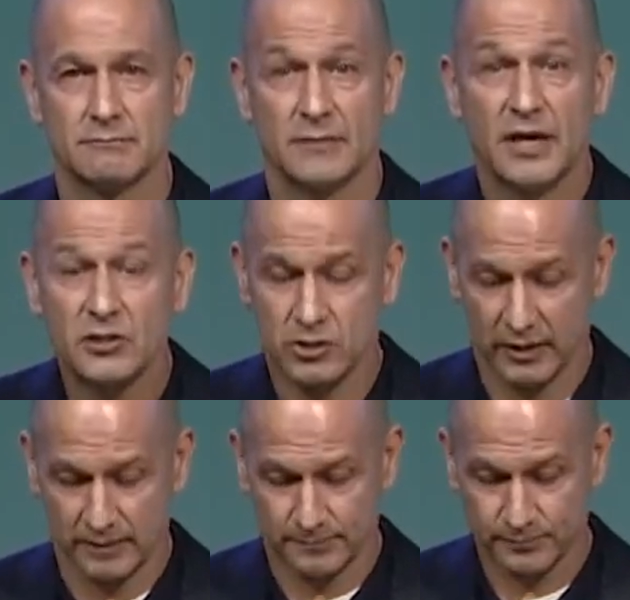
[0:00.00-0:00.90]

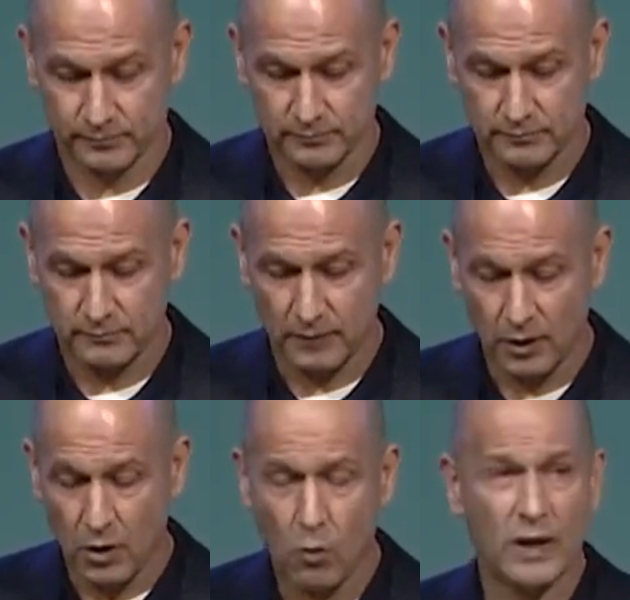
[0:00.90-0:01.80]
history.
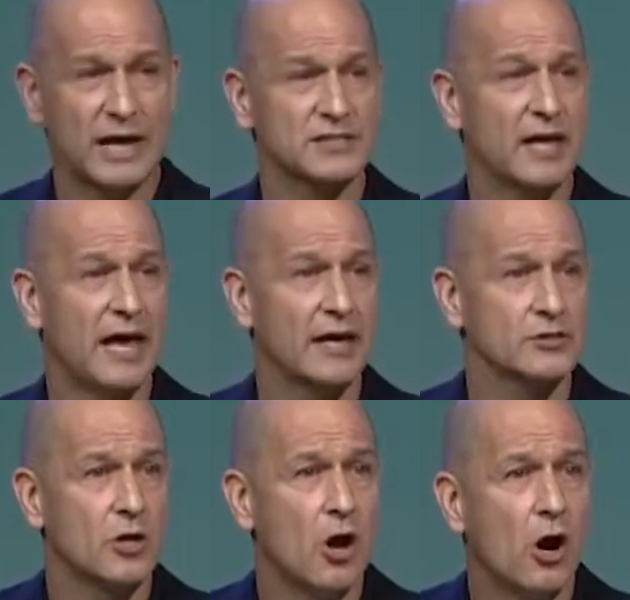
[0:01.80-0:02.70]
One has to ask,
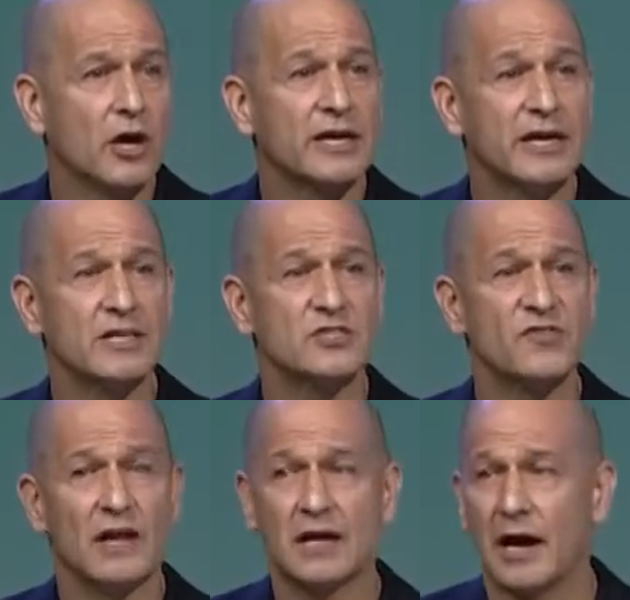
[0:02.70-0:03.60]
are kids
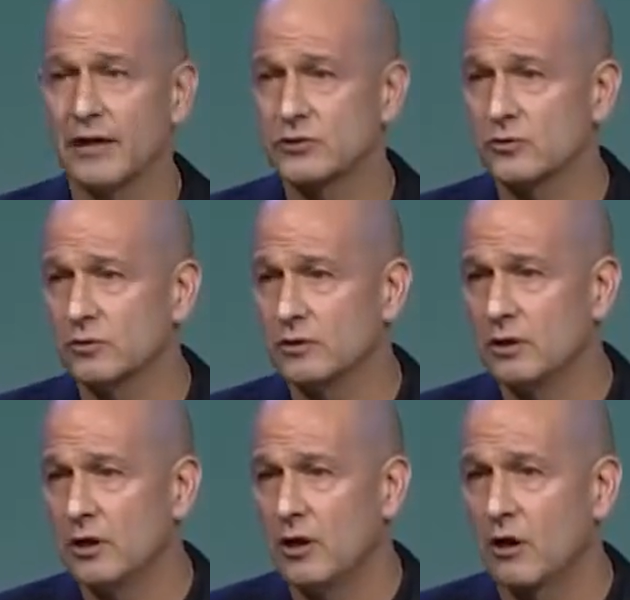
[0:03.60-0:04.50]
failing high school
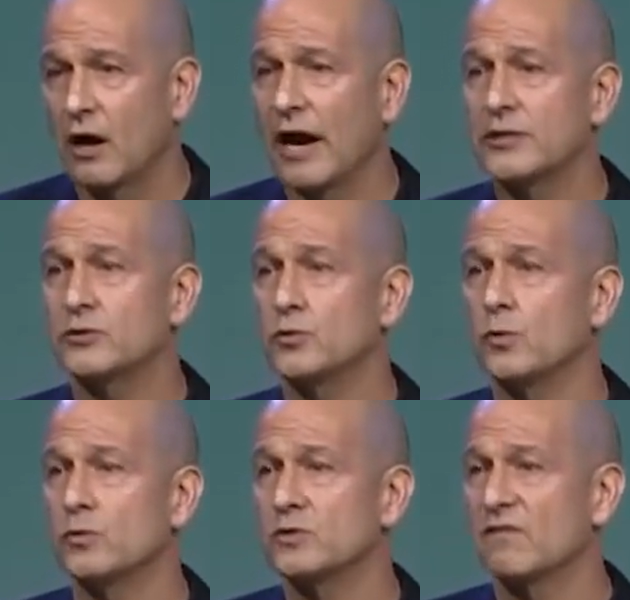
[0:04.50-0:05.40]
or are high
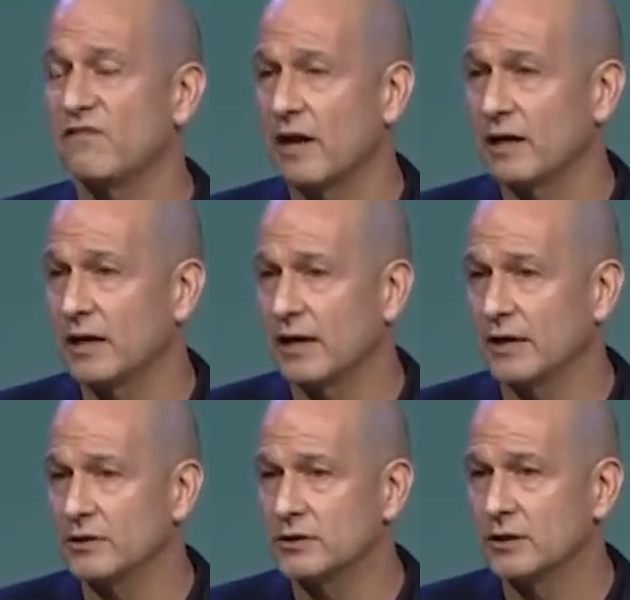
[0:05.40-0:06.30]
schools failing
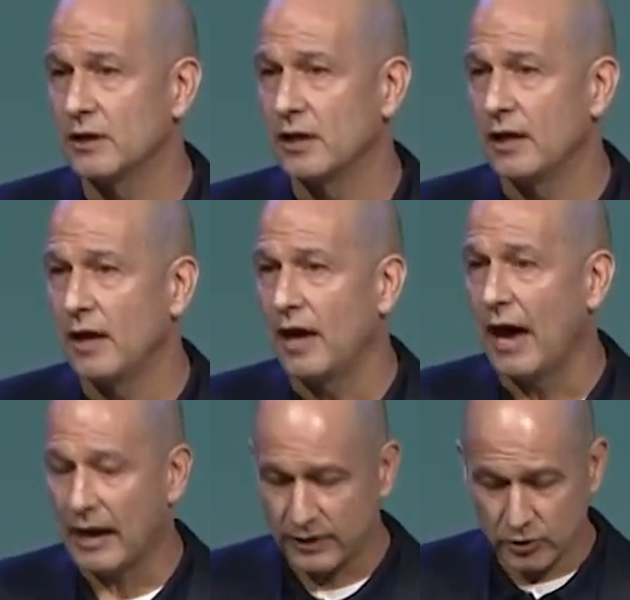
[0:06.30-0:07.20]
kids?
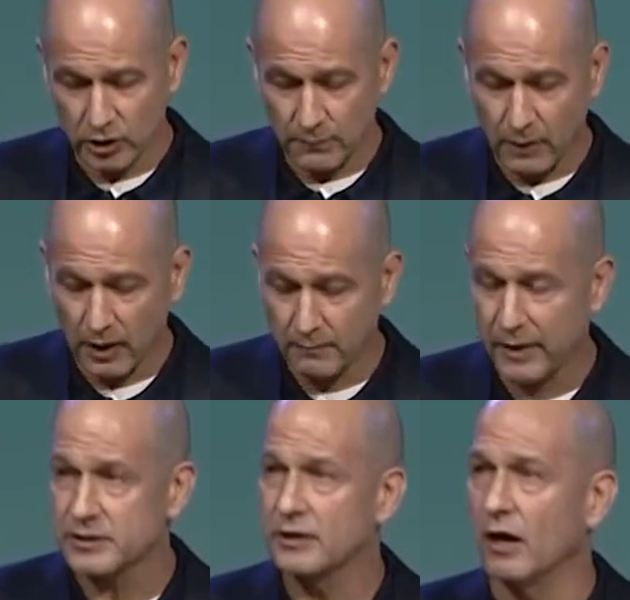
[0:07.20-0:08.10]
And I took it upon
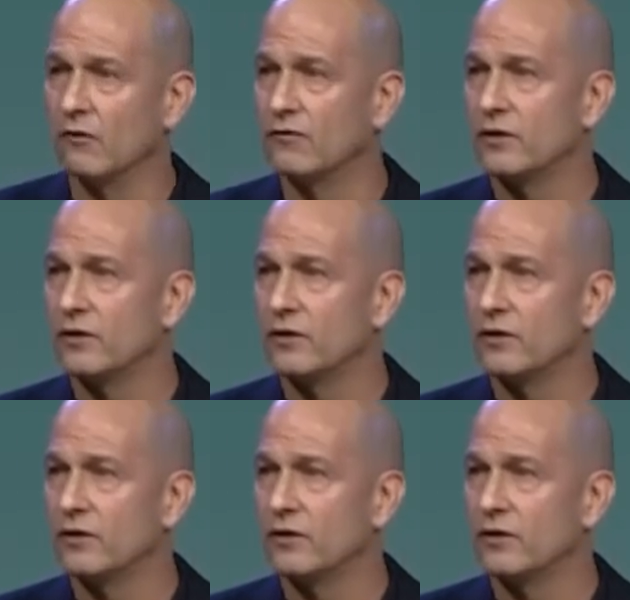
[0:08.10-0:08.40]
myself